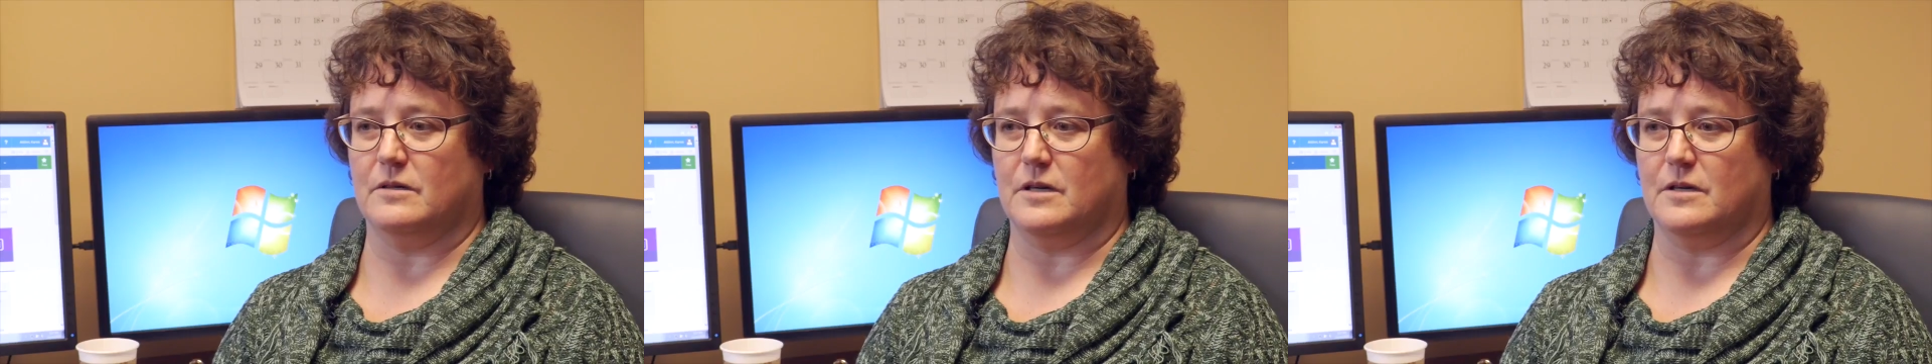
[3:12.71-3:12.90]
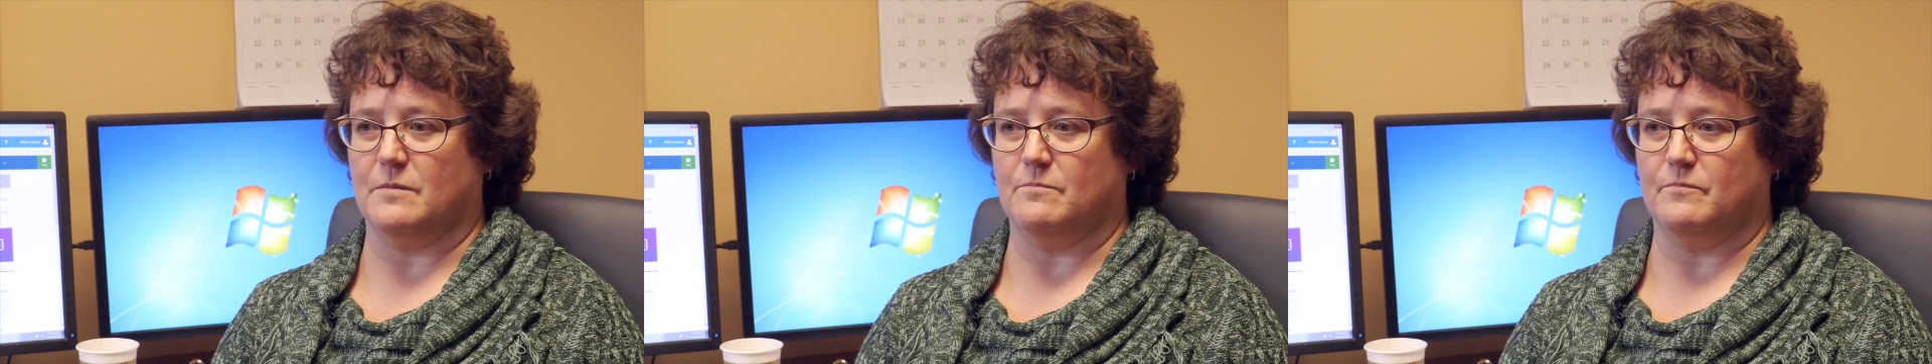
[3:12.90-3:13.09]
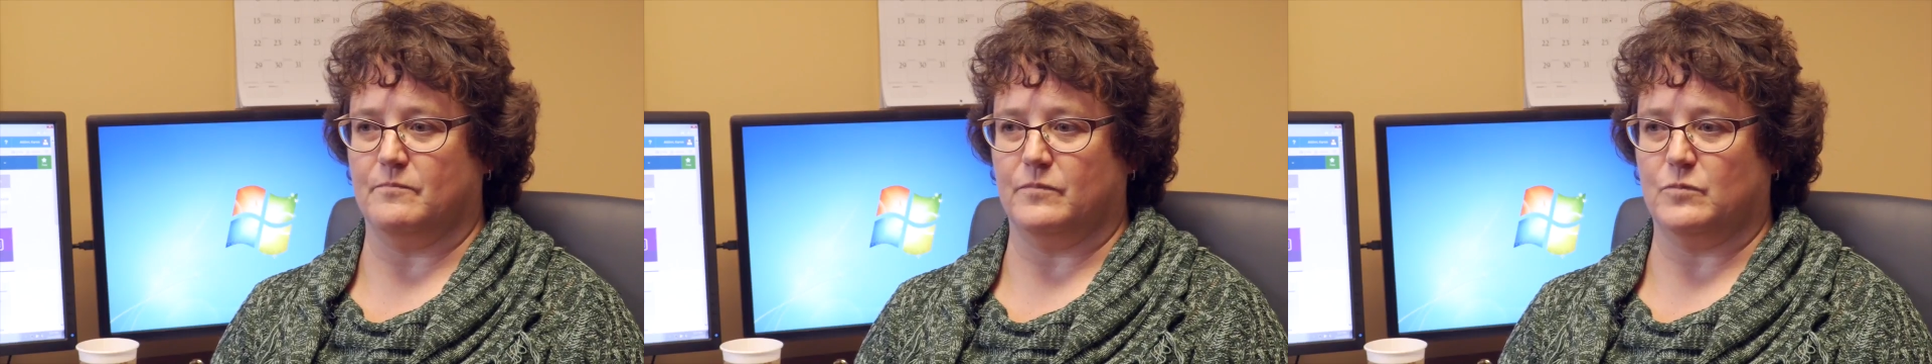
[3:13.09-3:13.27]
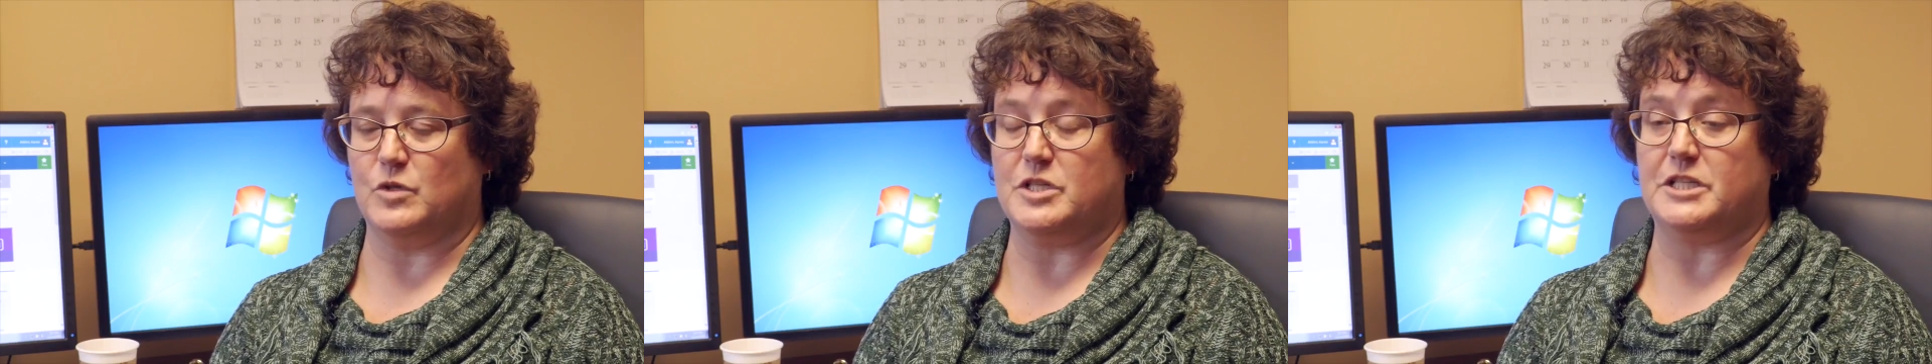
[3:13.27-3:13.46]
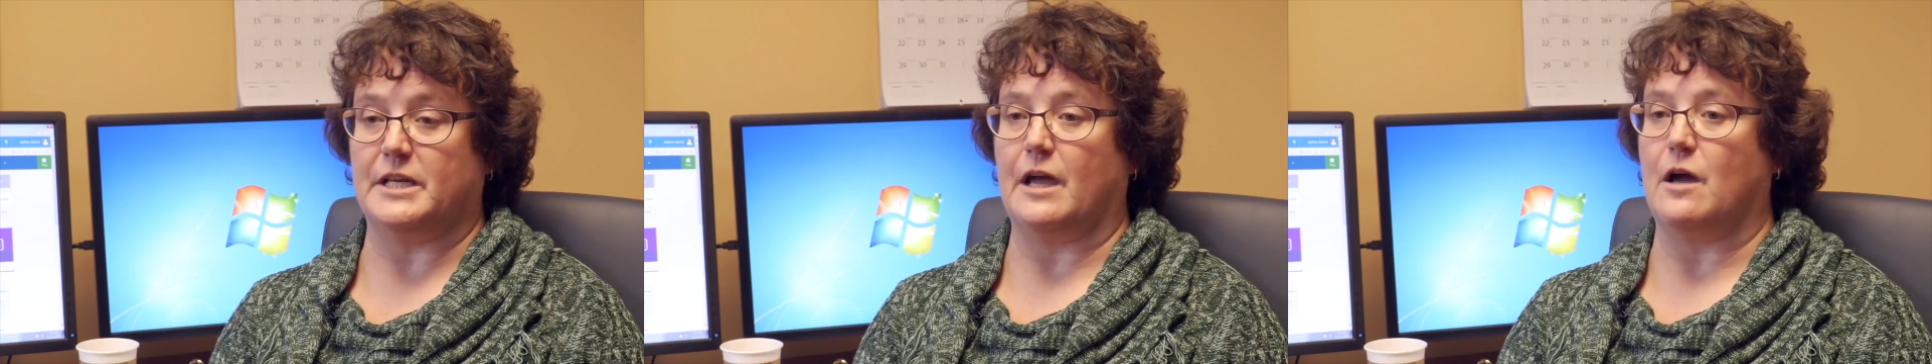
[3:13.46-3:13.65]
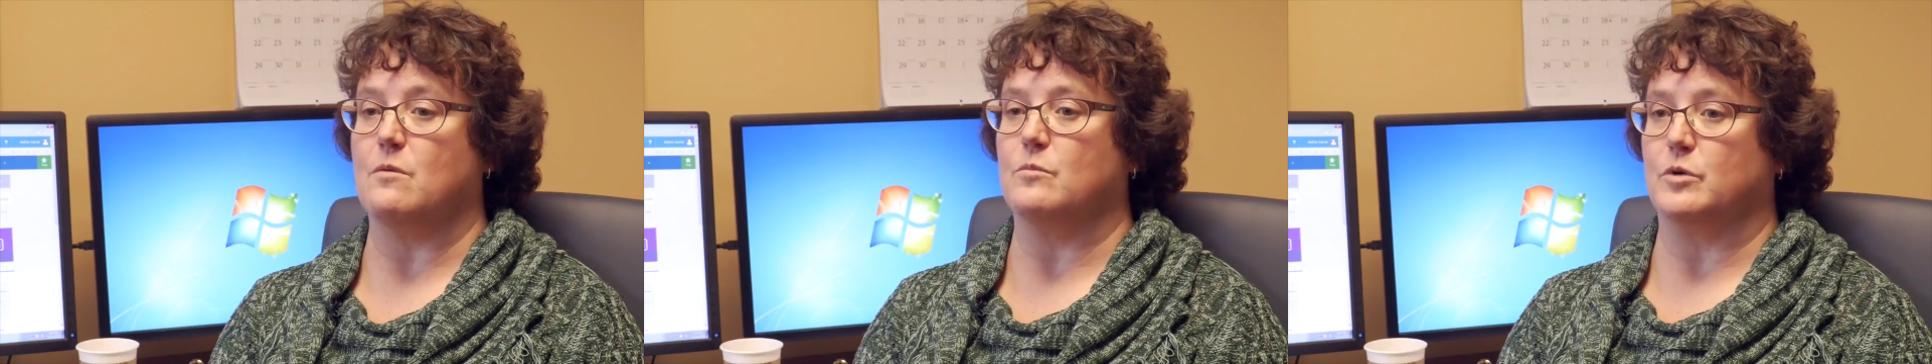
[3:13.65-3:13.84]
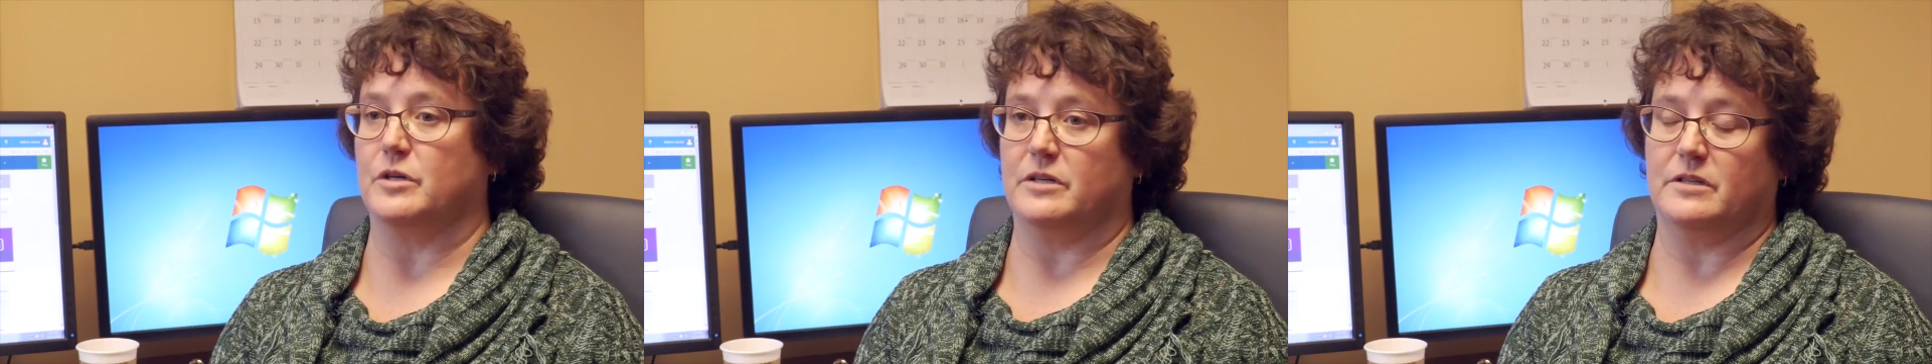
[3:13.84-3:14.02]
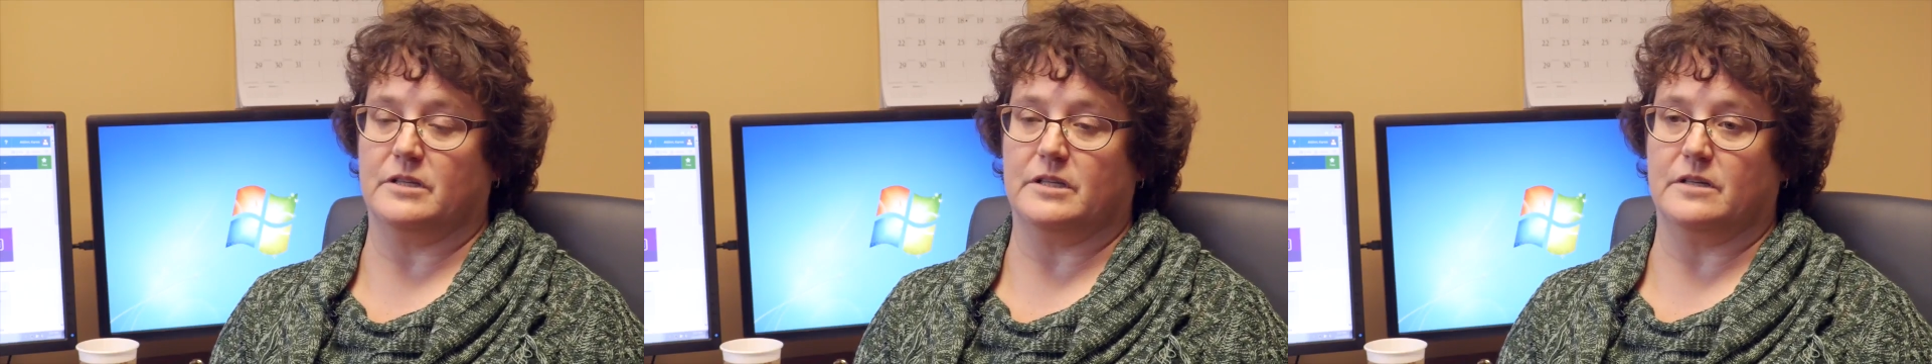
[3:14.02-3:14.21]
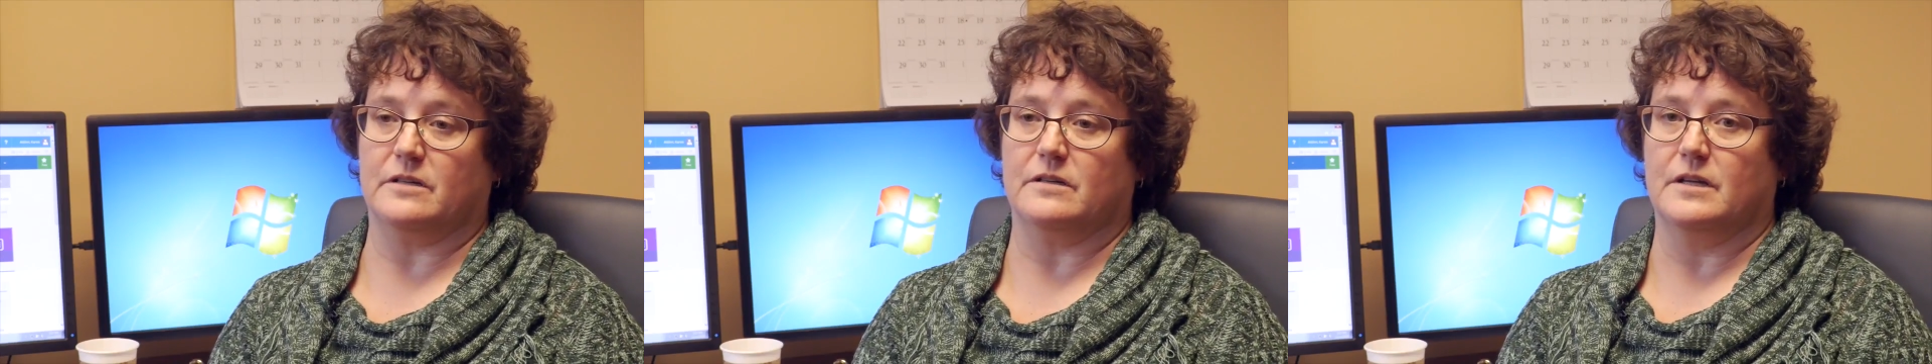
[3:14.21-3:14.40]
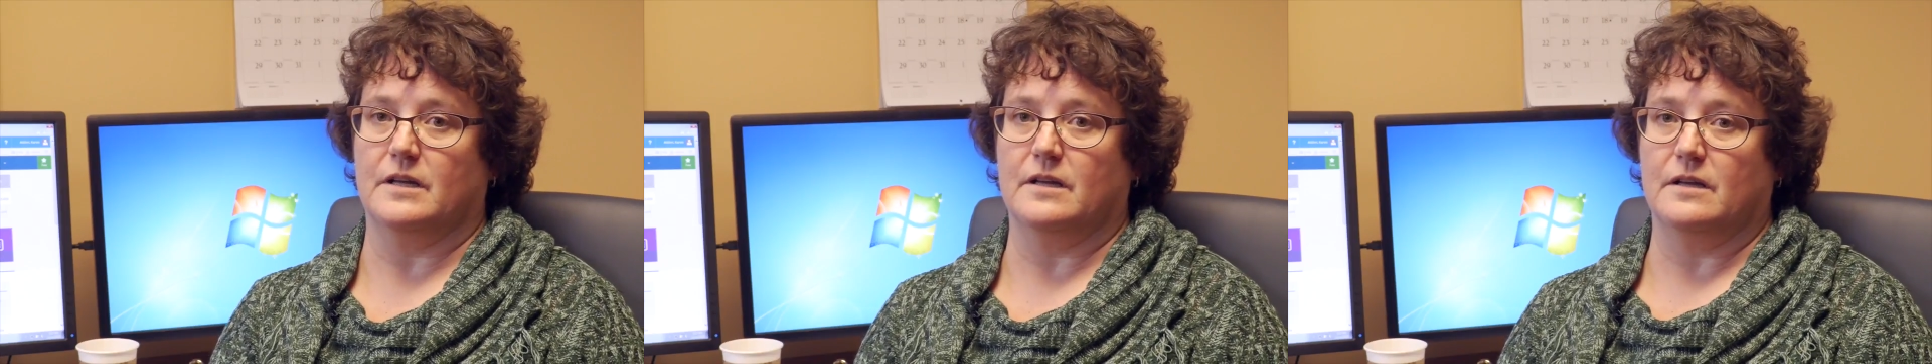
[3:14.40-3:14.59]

um, reaching out more to their